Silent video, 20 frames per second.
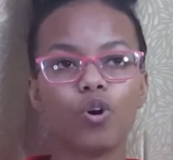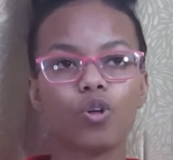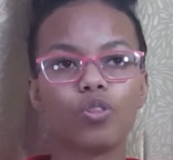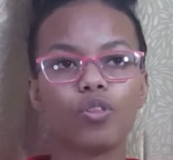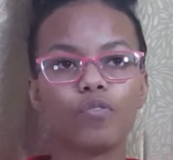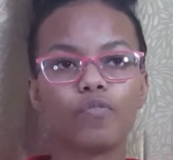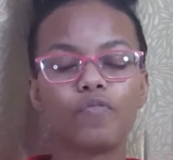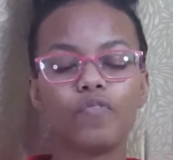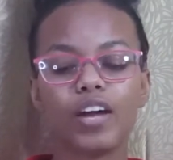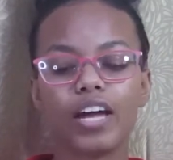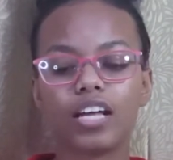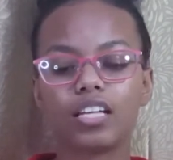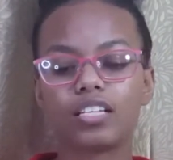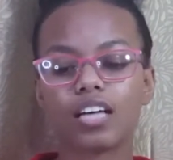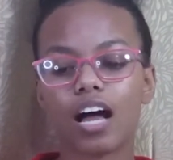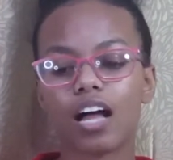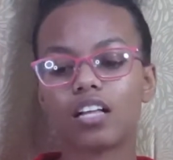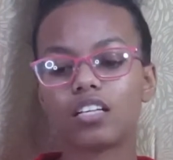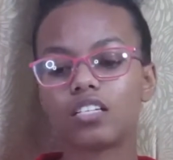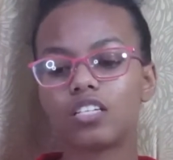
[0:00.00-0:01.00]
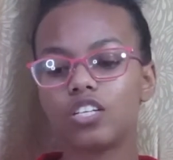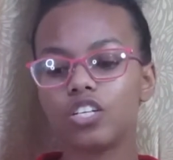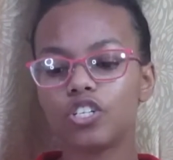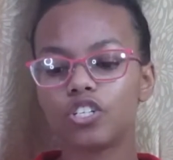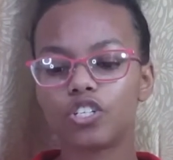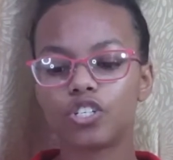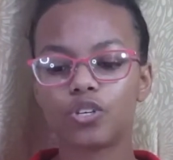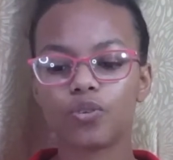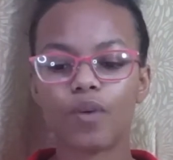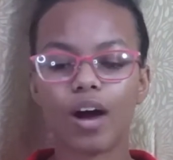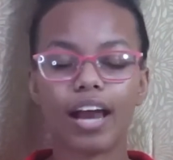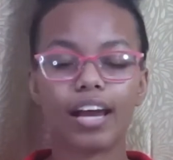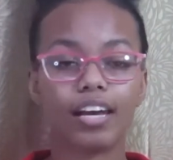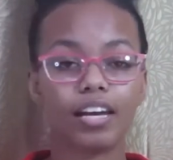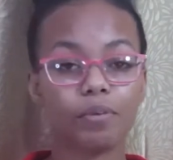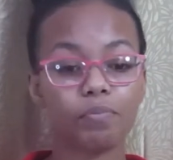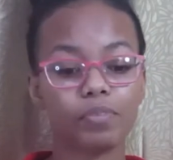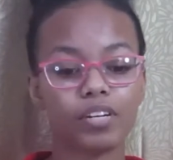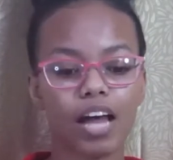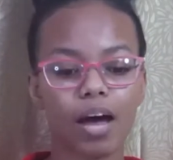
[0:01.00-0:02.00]
the fatal tissue and
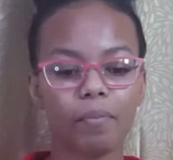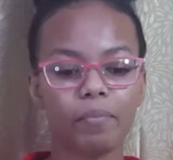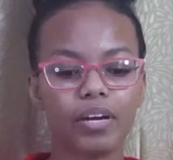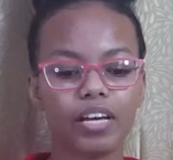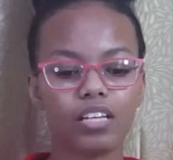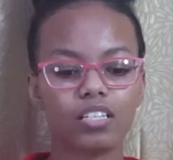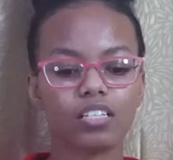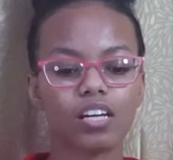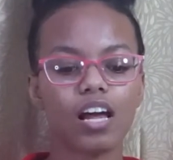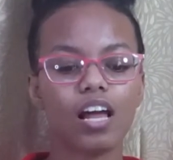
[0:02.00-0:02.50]
limb damage.